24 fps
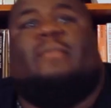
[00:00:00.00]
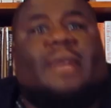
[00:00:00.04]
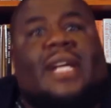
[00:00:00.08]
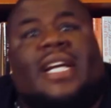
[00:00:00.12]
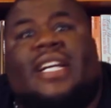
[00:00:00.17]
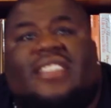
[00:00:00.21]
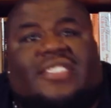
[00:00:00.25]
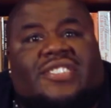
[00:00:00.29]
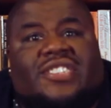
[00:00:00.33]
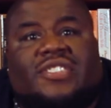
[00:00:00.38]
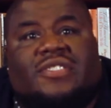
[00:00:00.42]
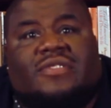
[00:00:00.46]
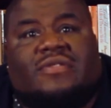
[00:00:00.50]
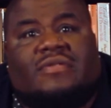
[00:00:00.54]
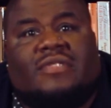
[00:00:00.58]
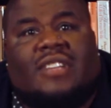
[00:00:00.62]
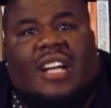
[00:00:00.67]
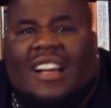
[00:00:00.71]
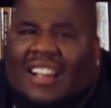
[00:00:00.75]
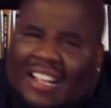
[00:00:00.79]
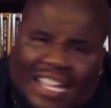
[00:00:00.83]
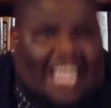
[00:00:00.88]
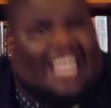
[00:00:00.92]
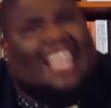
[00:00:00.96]
bitch.
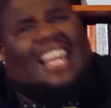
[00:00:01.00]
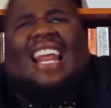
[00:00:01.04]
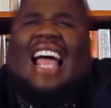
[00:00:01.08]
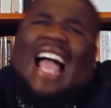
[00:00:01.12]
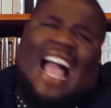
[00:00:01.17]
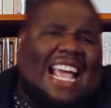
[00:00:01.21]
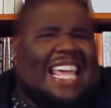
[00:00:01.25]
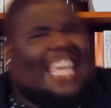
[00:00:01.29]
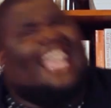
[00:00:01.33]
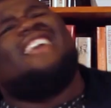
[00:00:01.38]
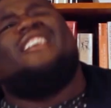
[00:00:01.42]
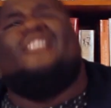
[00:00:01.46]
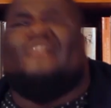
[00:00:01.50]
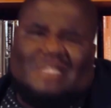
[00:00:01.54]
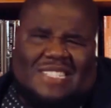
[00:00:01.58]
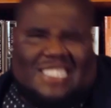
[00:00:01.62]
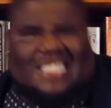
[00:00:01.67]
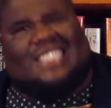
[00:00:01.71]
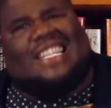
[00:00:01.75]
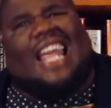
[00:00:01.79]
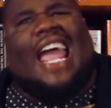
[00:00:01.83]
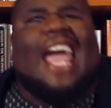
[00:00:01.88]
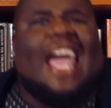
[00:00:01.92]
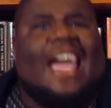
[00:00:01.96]
I'll give you a
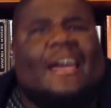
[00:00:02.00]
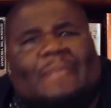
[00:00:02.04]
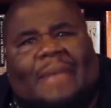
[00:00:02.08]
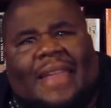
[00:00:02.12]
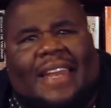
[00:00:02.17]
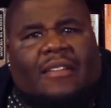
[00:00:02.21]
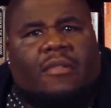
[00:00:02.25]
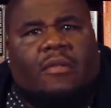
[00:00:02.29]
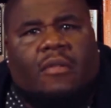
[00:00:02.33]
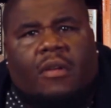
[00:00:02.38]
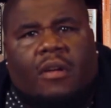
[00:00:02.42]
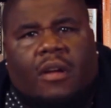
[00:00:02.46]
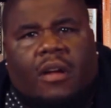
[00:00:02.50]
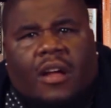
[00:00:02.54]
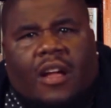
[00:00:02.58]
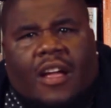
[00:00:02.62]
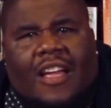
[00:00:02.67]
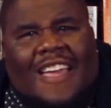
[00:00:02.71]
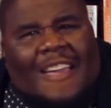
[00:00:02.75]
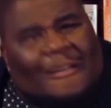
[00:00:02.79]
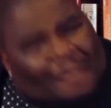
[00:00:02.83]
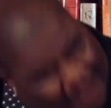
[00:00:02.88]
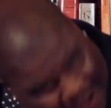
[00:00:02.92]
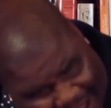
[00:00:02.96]
stabbing.
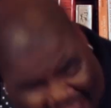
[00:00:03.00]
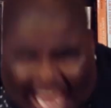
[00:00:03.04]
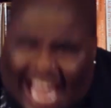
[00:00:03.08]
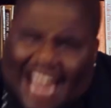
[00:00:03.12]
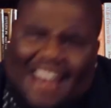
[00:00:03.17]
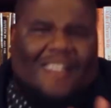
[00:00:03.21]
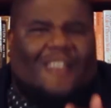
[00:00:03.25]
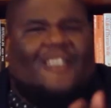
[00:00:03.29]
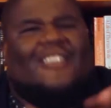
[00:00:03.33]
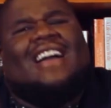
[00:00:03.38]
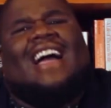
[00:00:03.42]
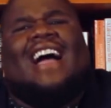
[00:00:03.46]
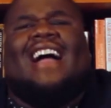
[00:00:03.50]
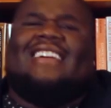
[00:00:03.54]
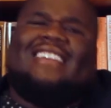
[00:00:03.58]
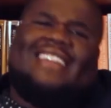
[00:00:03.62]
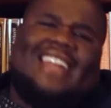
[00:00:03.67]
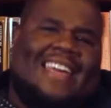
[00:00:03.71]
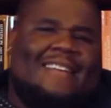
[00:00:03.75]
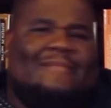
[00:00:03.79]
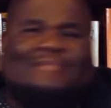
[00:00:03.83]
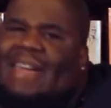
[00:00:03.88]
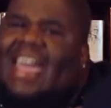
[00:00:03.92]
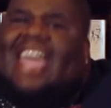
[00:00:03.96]
But ain't no
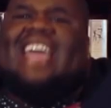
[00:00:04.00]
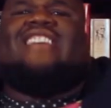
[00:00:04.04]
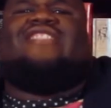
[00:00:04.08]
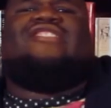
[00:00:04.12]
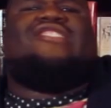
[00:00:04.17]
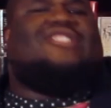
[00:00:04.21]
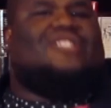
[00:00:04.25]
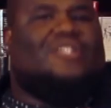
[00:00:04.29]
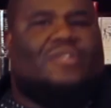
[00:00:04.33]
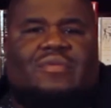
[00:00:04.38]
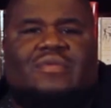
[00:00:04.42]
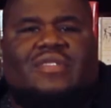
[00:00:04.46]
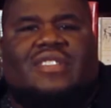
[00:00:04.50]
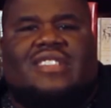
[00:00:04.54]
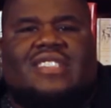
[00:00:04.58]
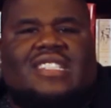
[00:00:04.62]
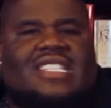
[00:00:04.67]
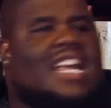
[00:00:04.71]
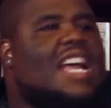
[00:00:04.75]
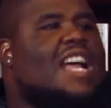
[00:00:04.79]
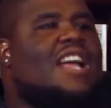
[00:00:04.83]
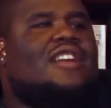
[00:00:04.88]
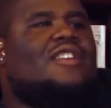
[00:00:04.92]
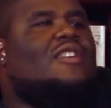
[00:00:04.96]
goddamn mass
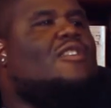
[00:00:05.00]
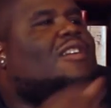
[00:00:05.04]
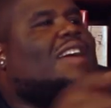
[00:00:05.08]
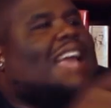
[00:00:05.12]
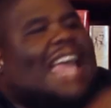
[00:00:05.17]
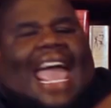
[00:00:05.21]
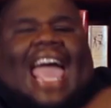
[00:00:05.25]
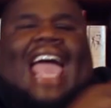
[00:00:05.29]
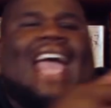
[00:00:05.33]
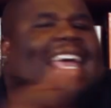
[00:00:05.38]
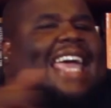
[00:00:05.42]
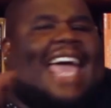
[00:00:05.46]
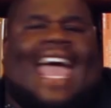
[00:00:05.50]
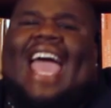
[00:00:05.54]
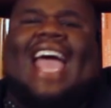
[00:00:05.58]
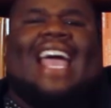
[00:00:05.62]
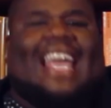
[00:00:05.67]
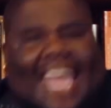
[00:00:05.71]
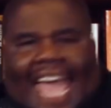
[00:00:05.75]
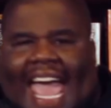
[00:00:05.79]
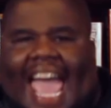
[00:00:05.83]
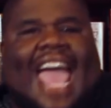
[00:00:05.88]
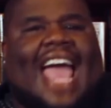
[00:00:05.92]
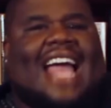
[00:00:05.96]
shootings, no
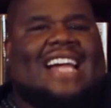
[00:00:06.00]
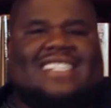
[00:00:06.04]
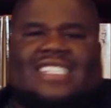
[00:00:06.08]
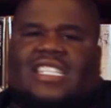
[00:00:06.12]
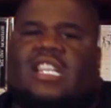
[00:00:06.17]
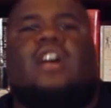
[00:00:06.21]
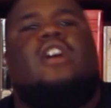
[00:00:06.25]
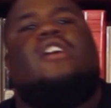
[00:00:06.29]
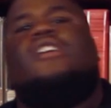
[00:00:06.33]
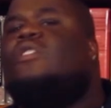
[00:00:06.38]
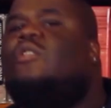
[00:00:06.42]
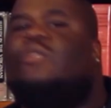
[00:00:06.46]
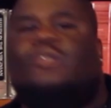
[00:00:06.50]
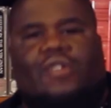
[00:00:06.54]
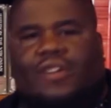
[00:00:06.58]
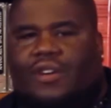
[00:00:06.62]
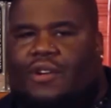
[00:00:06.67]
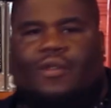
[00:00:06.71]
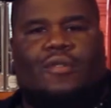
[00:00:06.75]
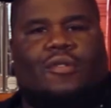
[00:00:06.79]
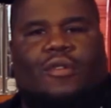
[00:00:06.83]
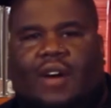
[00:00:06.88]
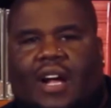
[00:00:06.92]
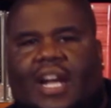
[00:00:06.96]
cats
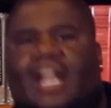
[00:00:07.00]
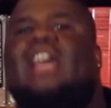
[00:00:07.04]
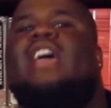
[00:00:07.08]
going on